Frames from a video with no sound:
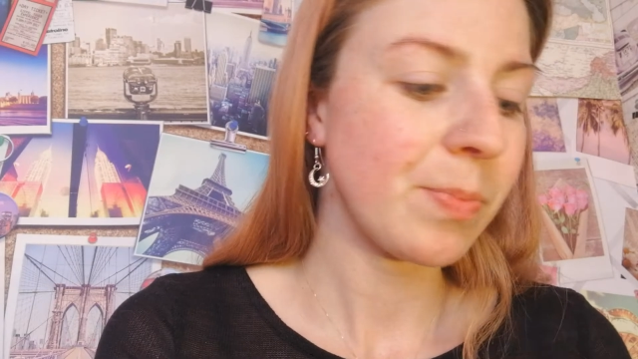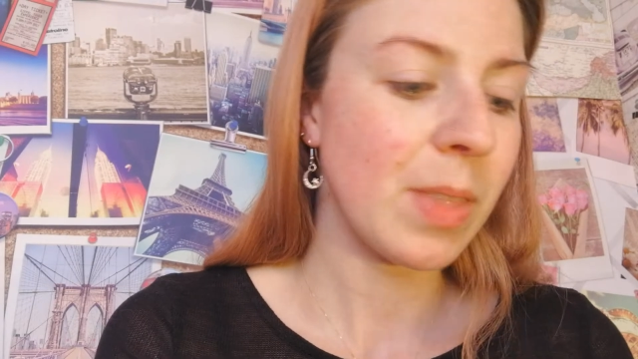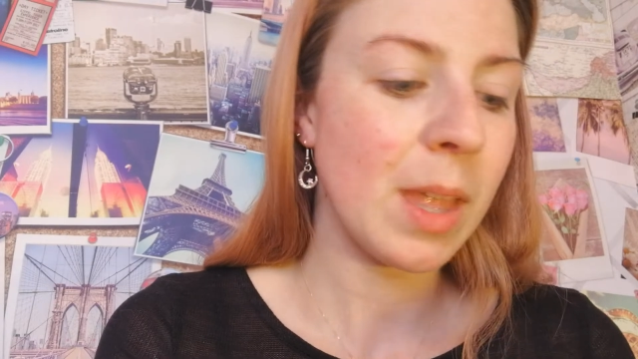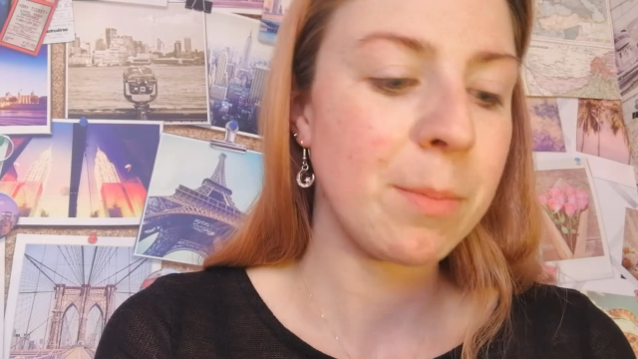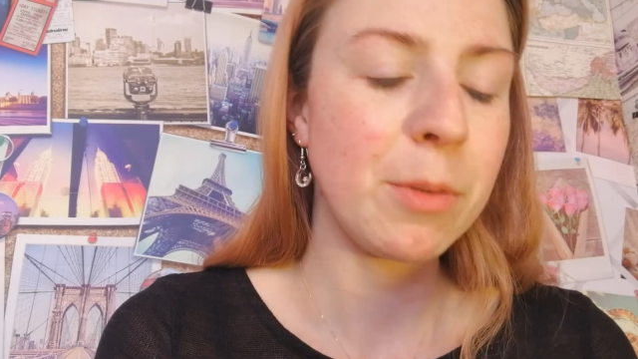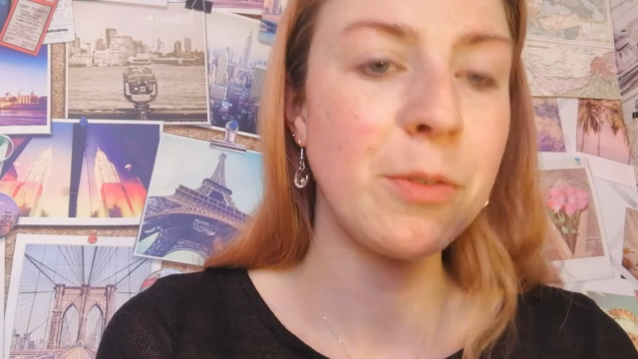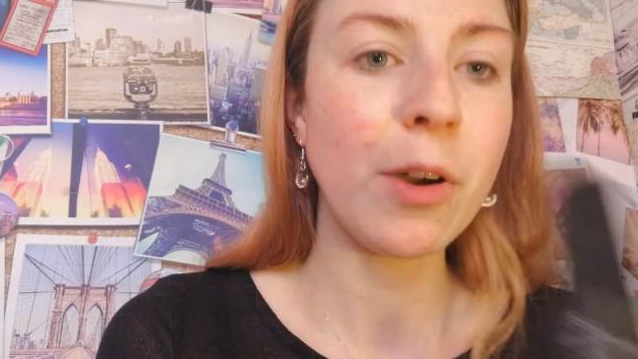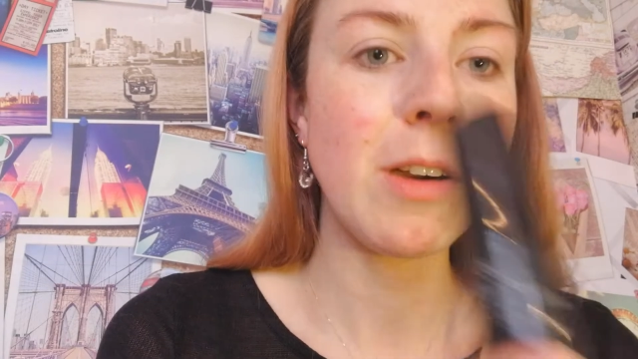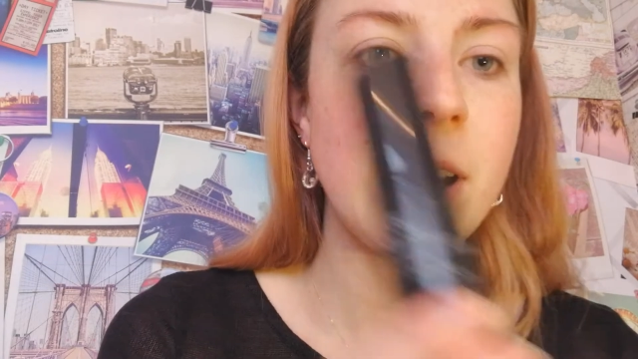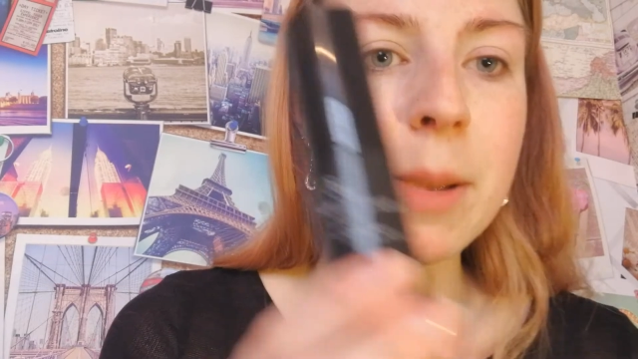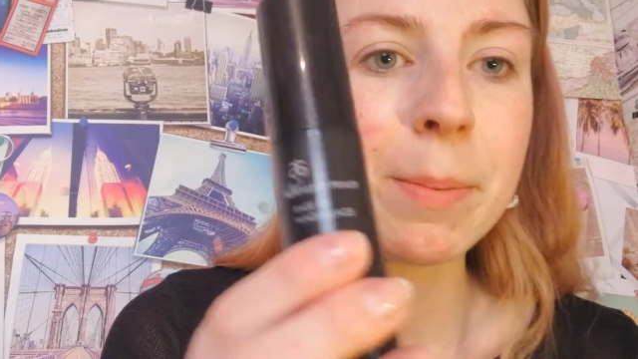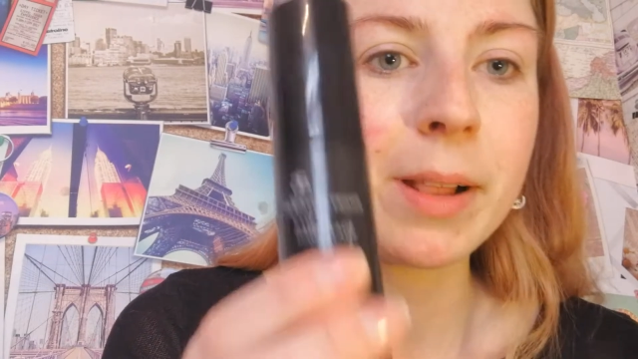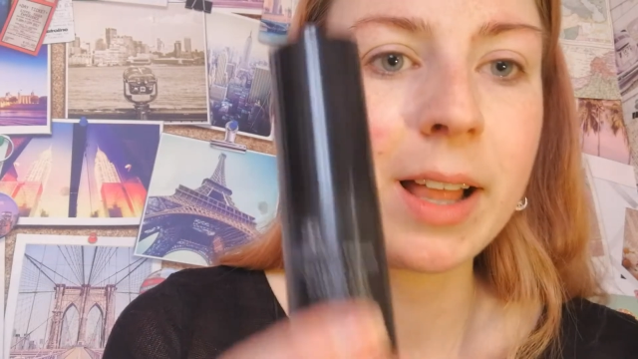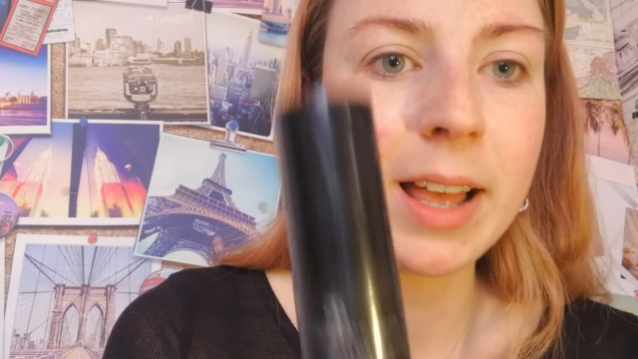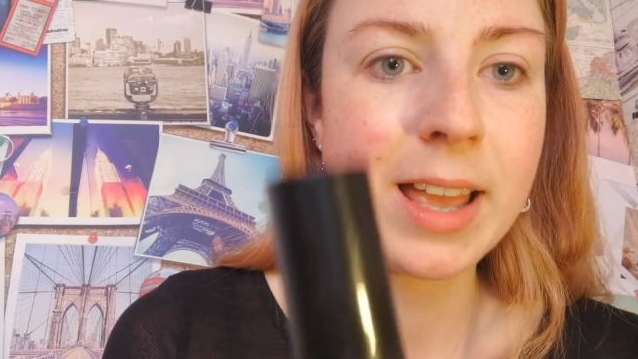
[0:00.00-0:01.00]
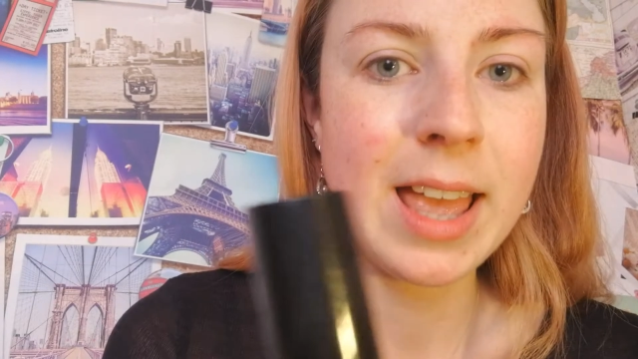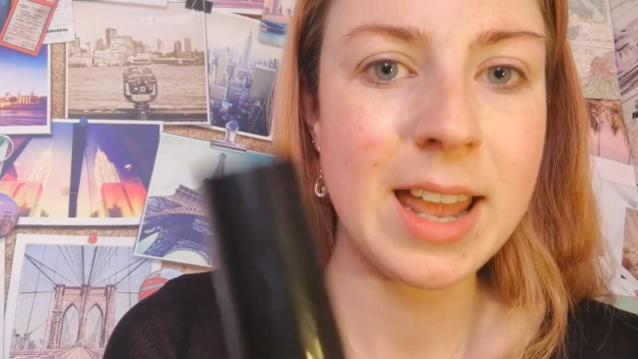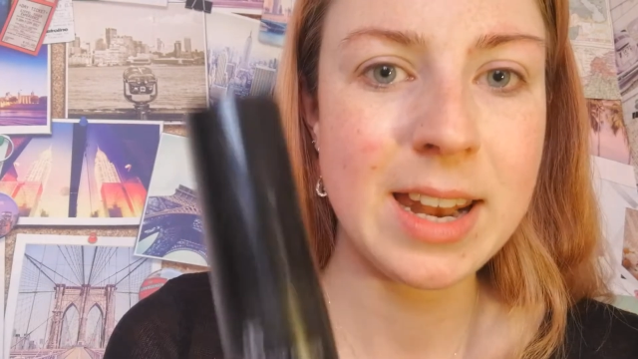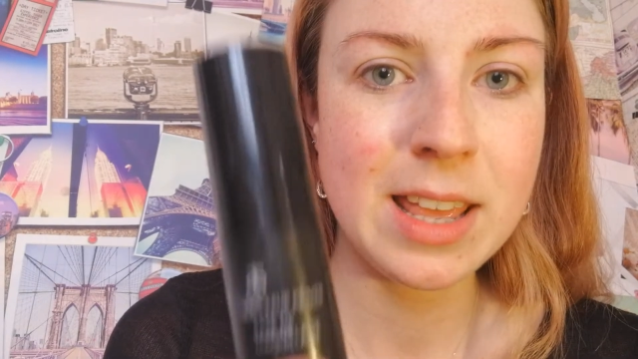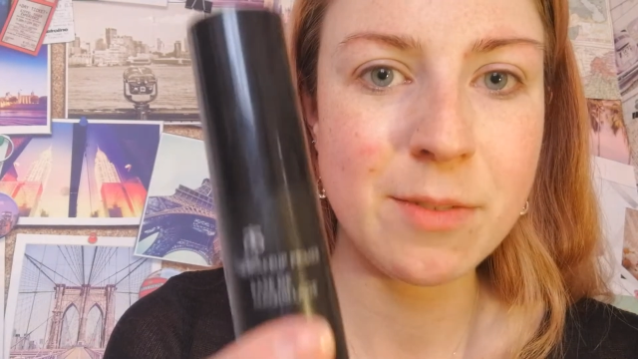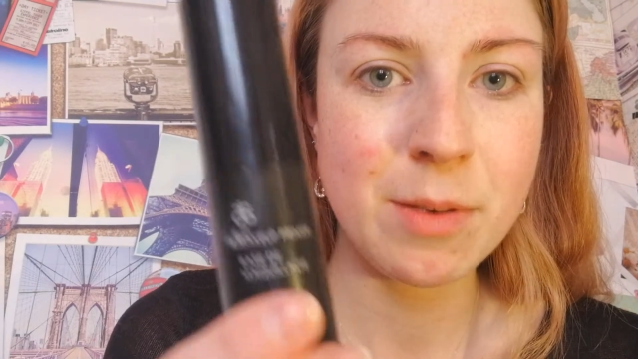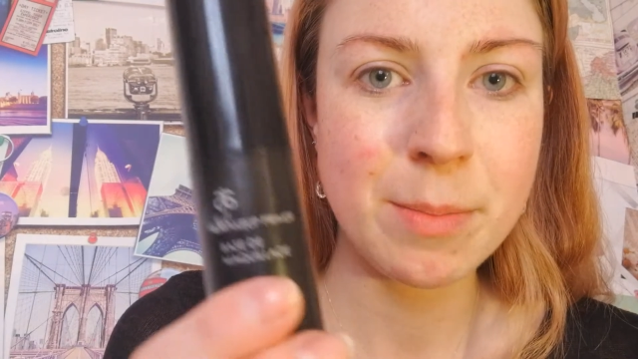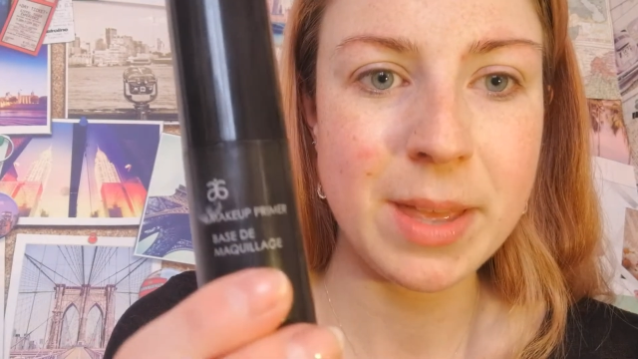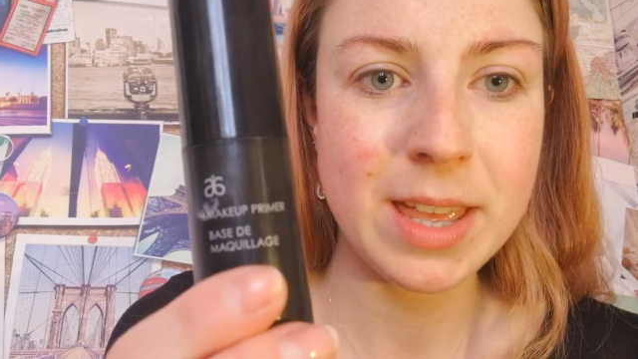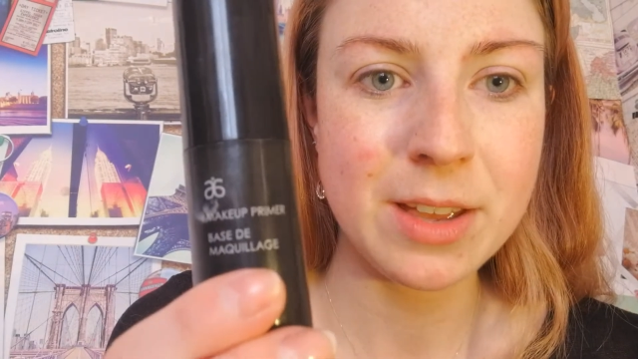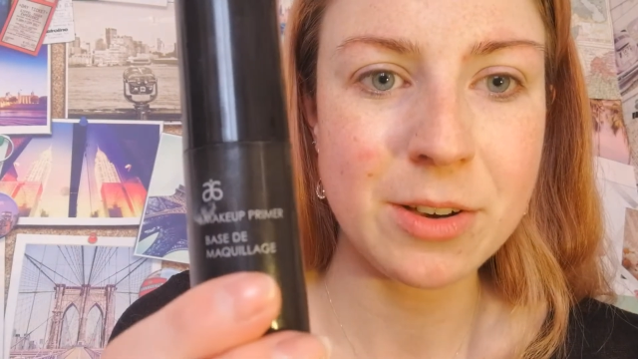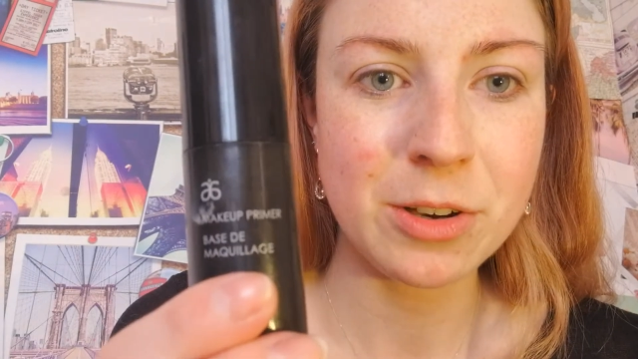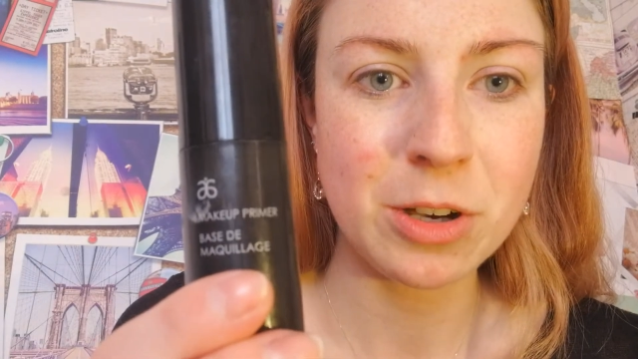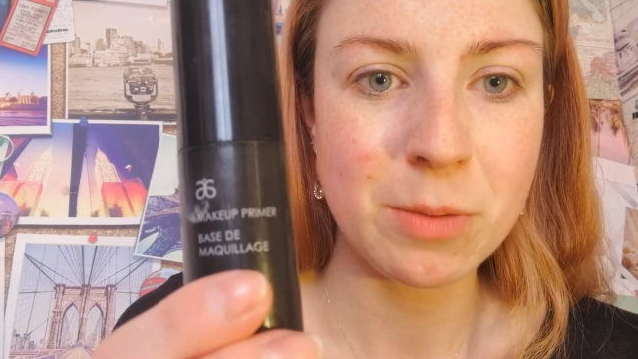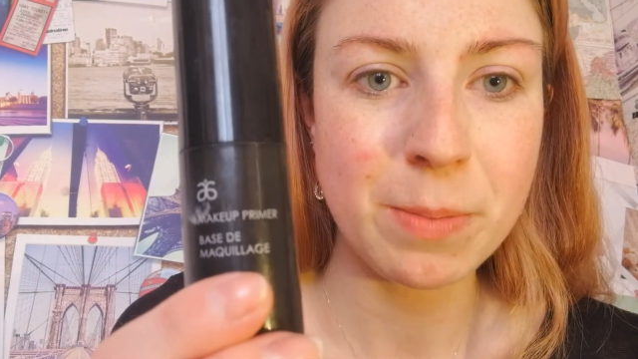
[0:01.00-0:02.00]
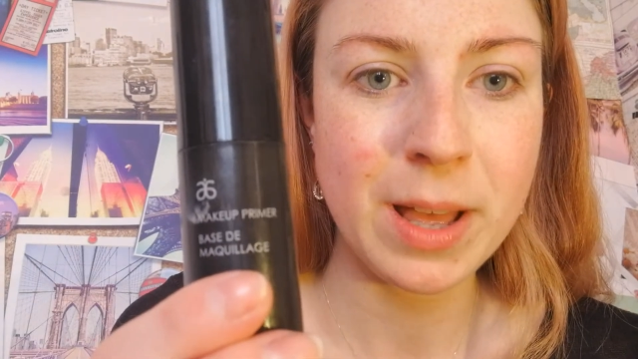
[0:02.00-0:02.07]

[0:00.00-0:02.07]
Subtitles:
before I apply any of my makeup,